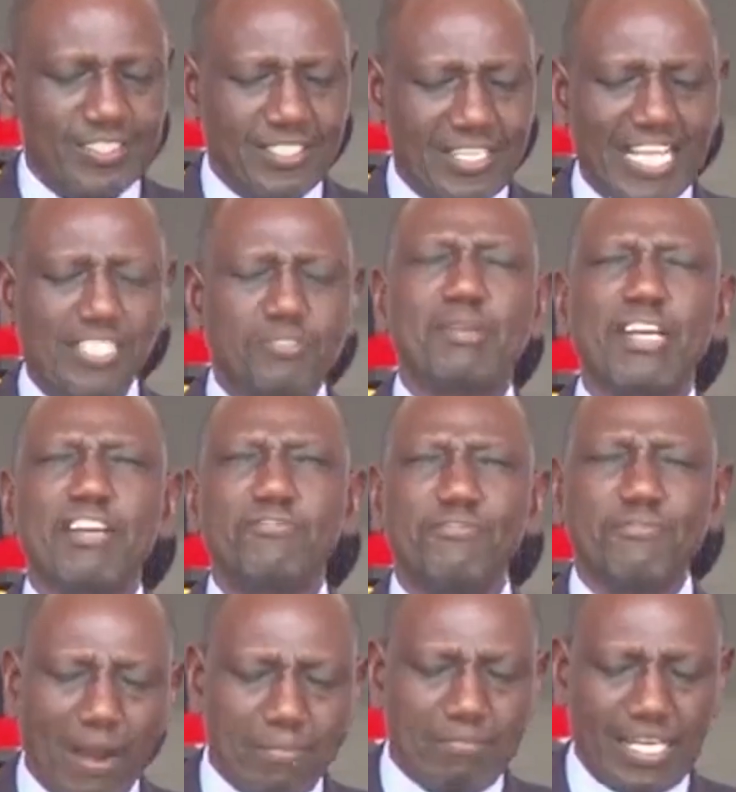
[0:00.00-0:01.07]
has been
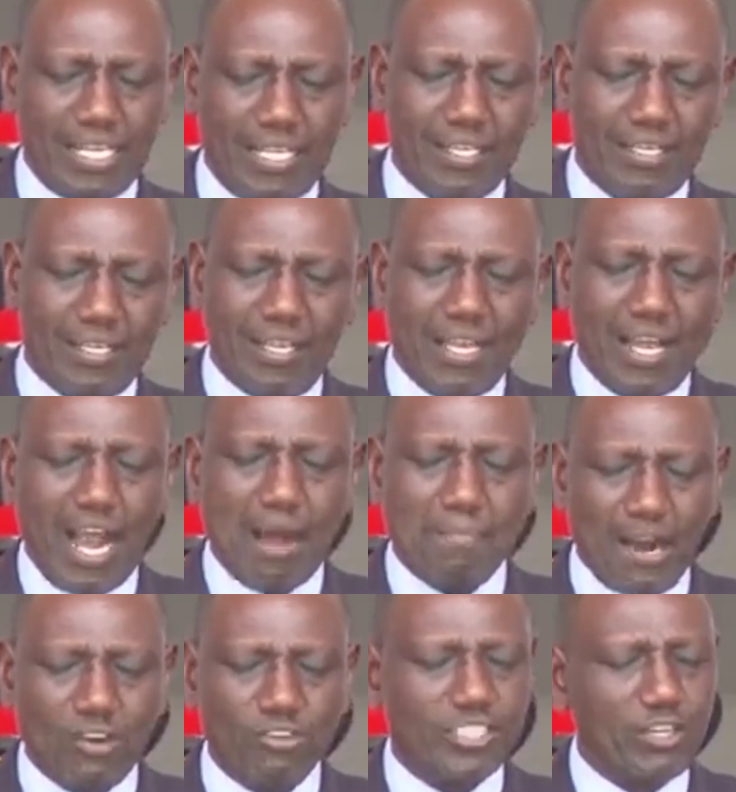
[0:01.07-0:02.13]
firmly
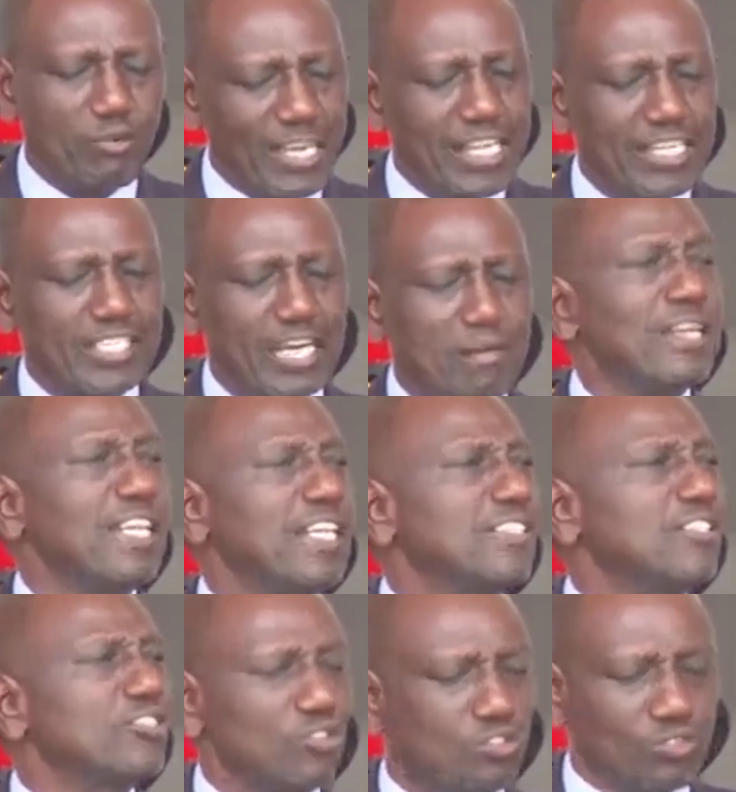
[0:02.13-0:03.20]
about the ways and means
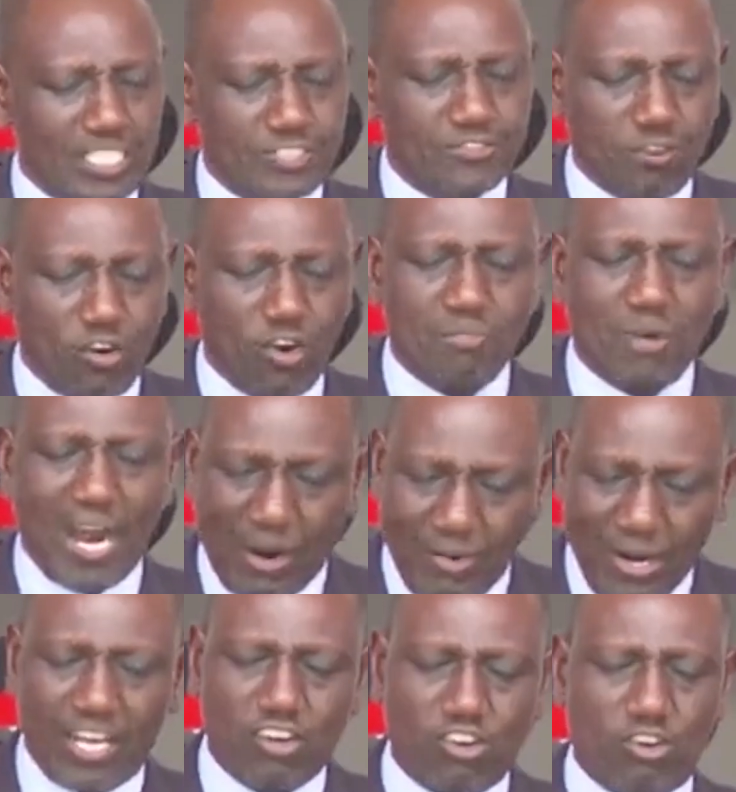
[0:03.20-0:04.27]
to transform our
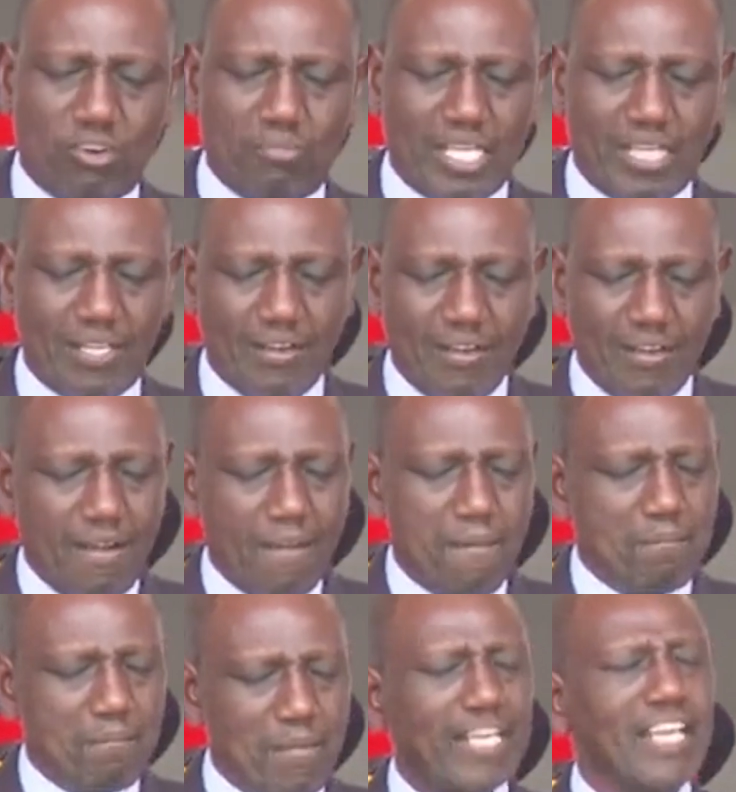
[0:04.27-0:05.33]
economy,
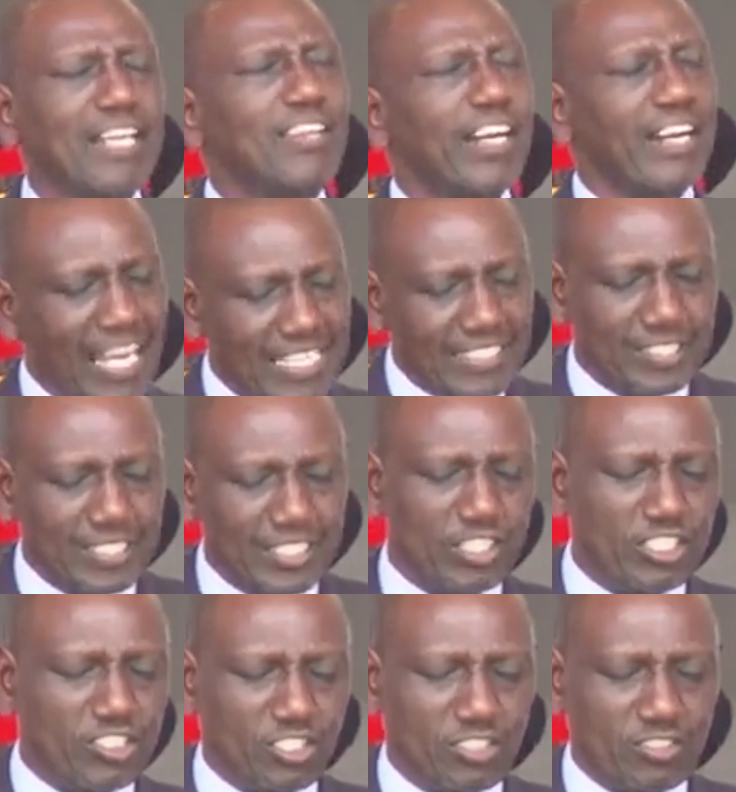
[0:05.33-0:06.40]
making the right
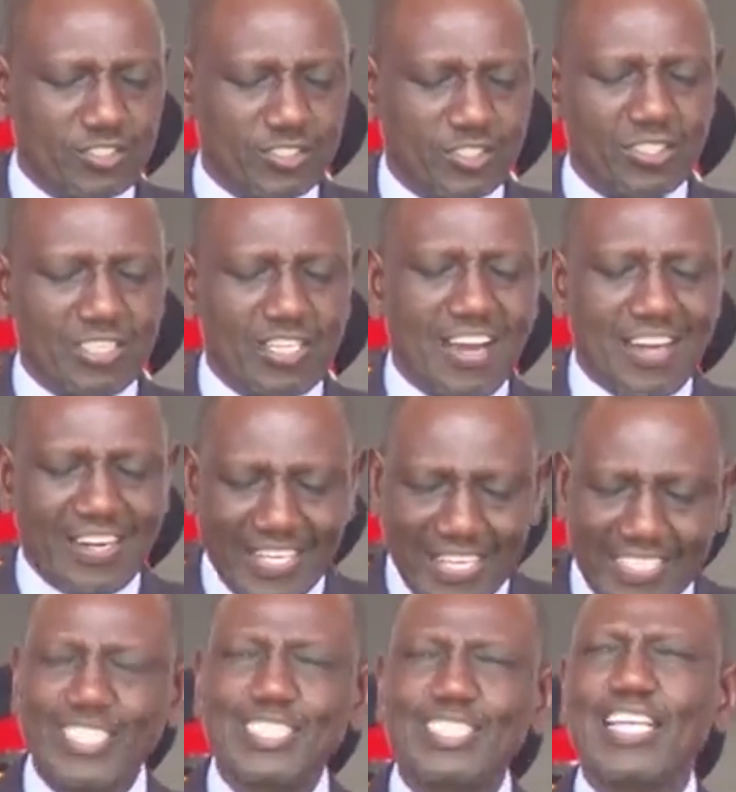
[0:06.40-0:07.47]
decisions,
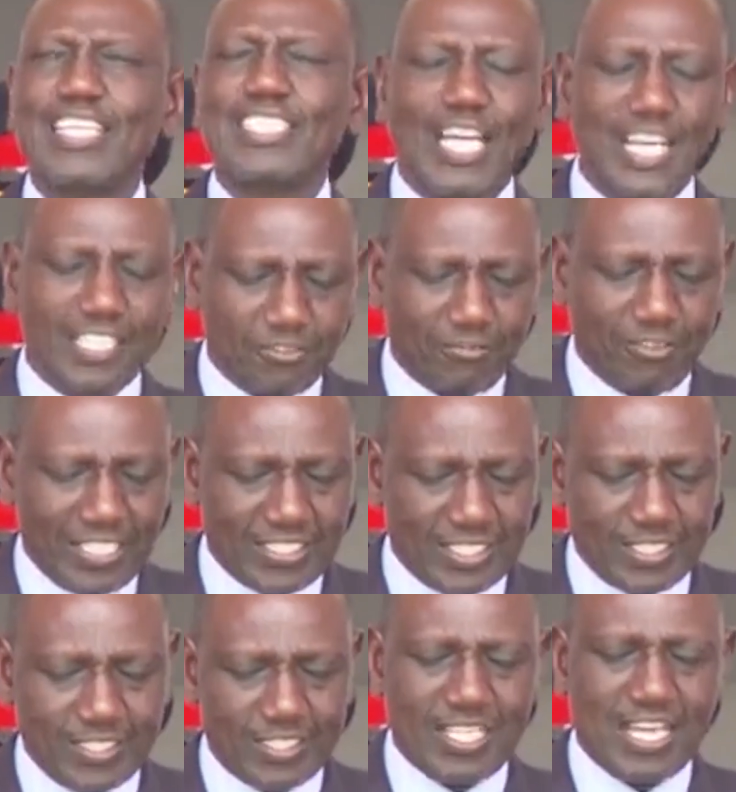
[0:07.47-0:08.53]
necessary
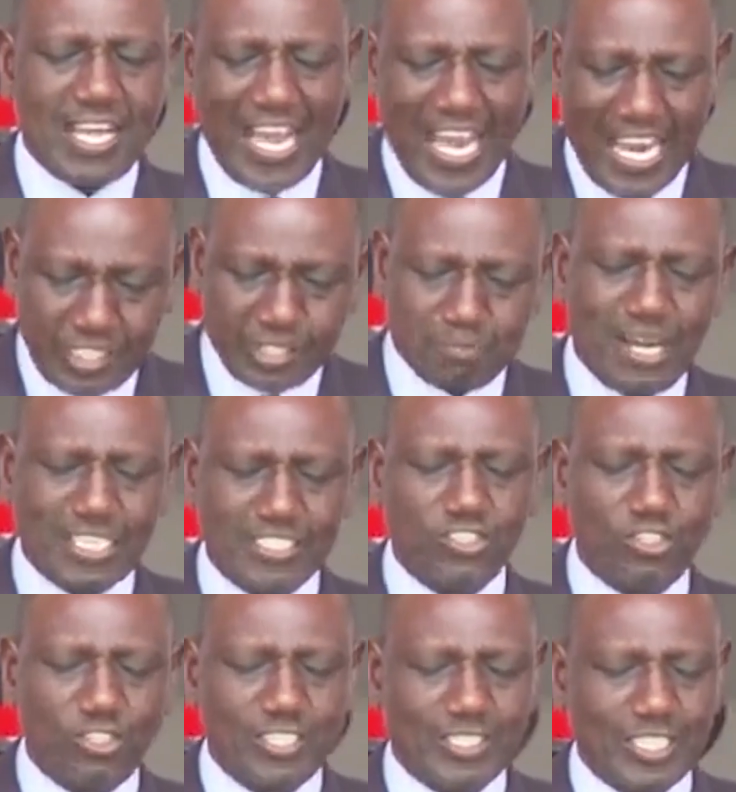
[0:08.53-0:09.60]
sacrifices, and smart
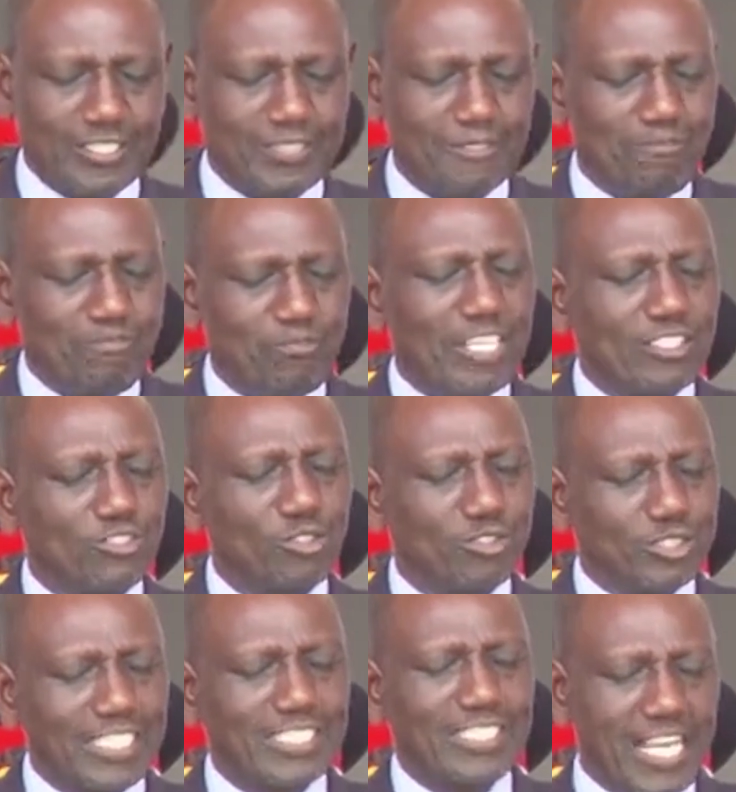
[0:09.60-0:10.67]
choices to
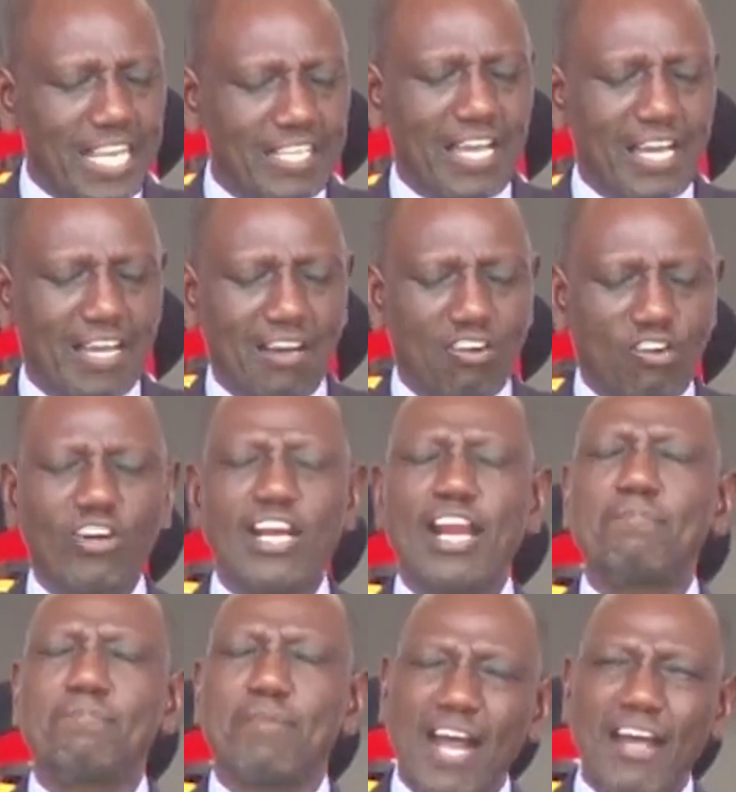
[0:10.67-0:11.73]
set Kenya on a
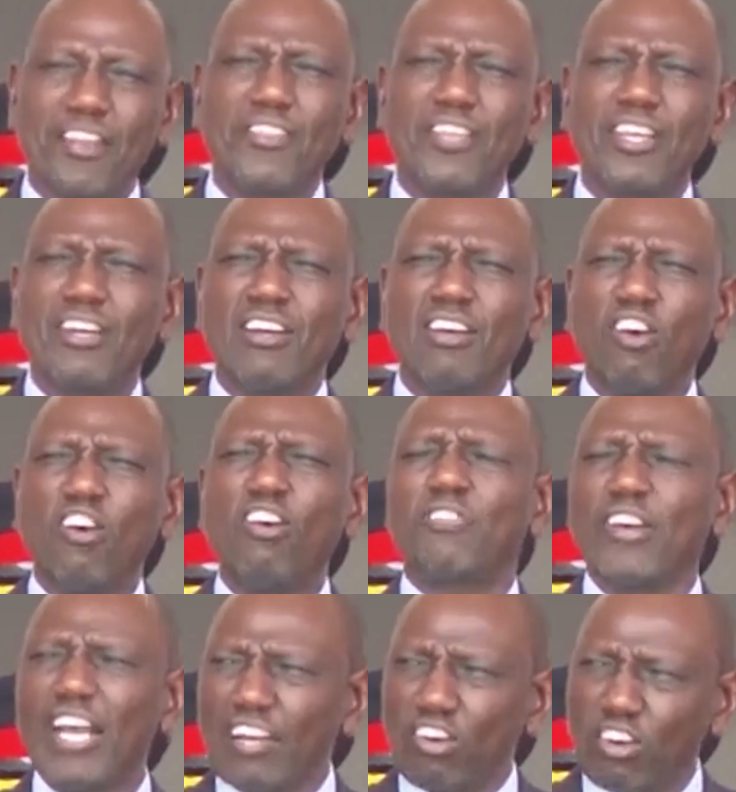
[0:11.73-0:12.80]
path of
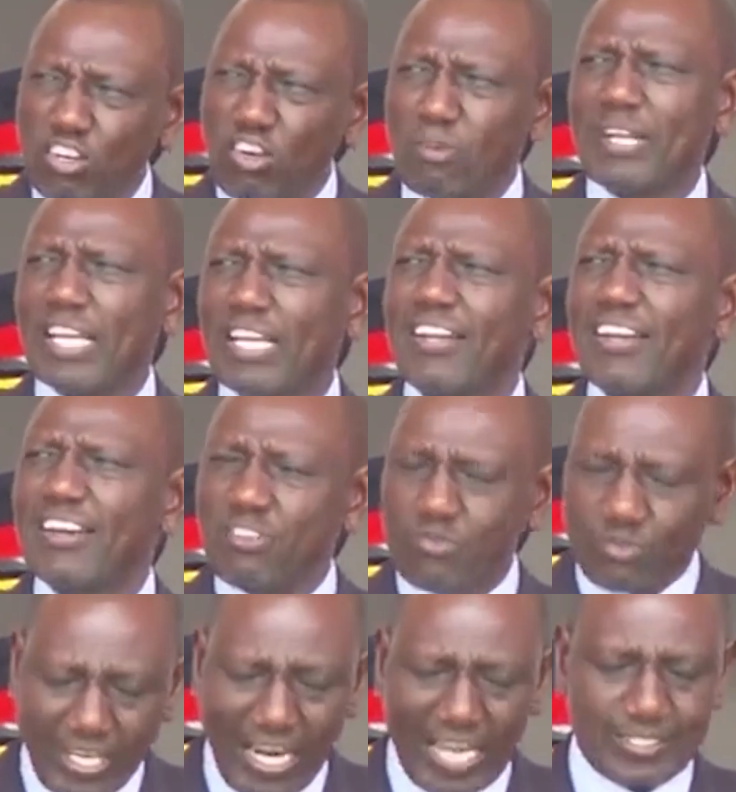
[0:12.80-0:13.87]
economic
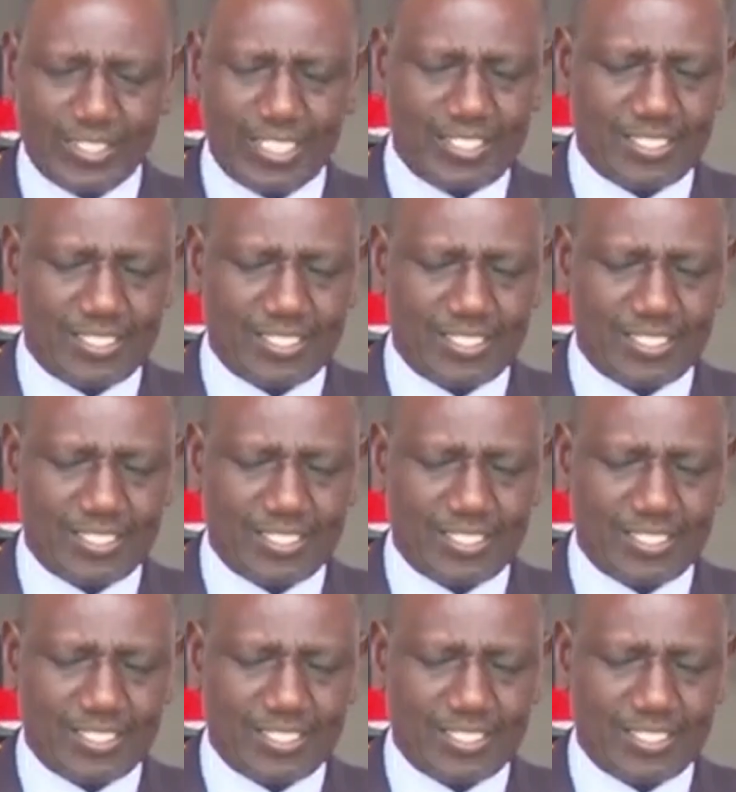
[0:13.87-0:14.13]
renaissance.